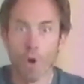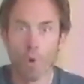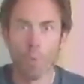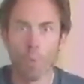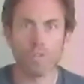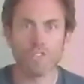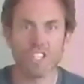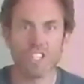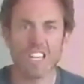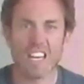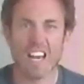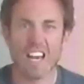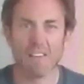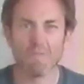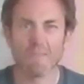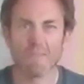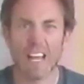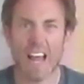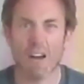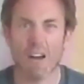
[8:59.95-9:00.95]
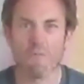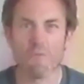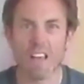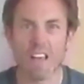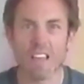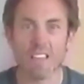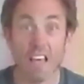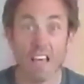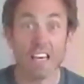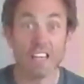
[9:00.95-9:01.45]
What did he come down
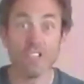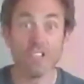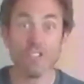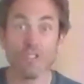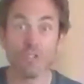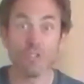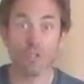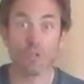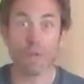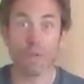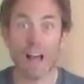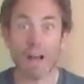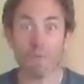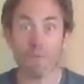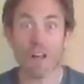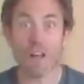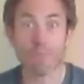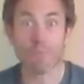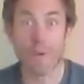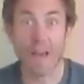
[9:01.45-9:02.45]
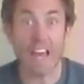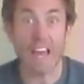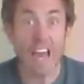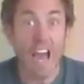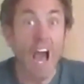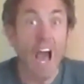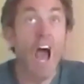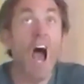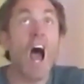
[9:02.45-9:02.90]
with? Can you do that with me?